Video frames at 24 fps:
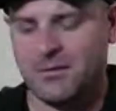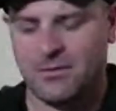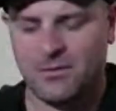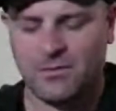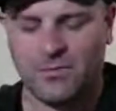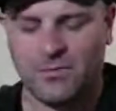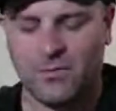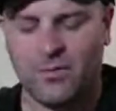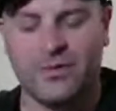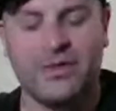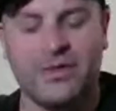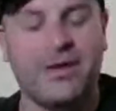
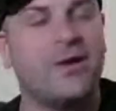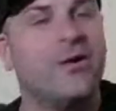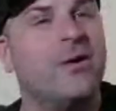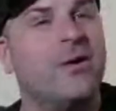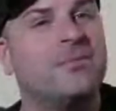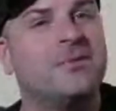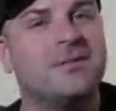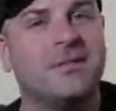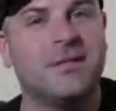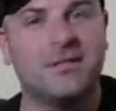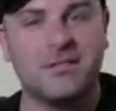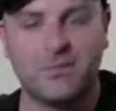or they go
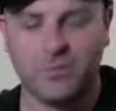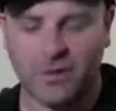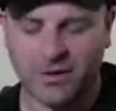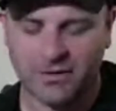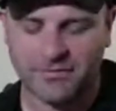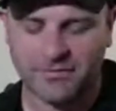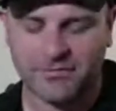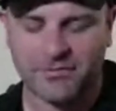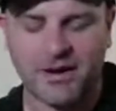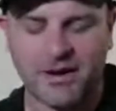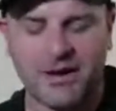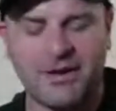up to the
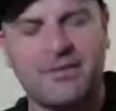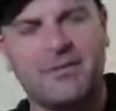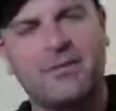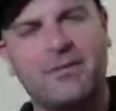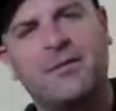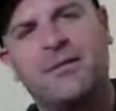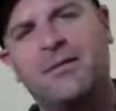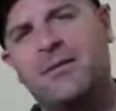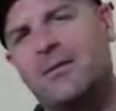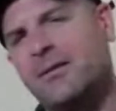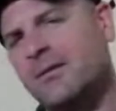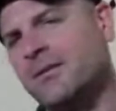12th fret
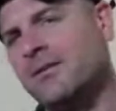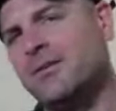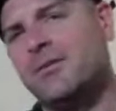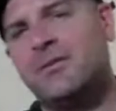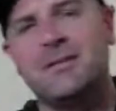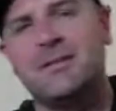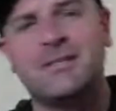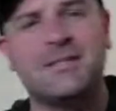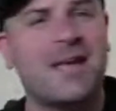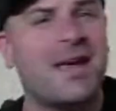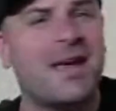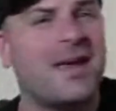and do
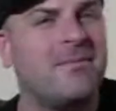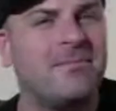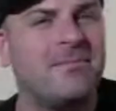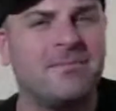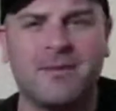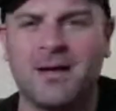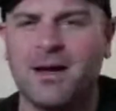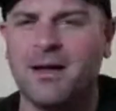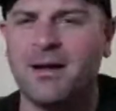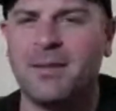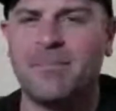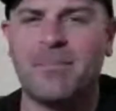the same
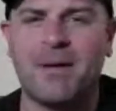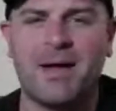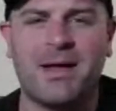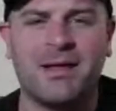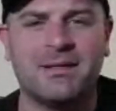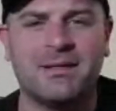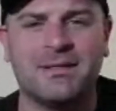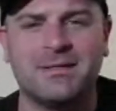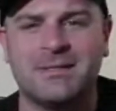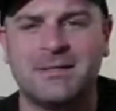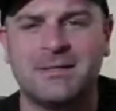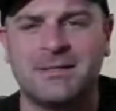kind of
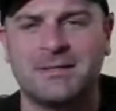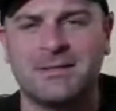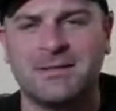patterns.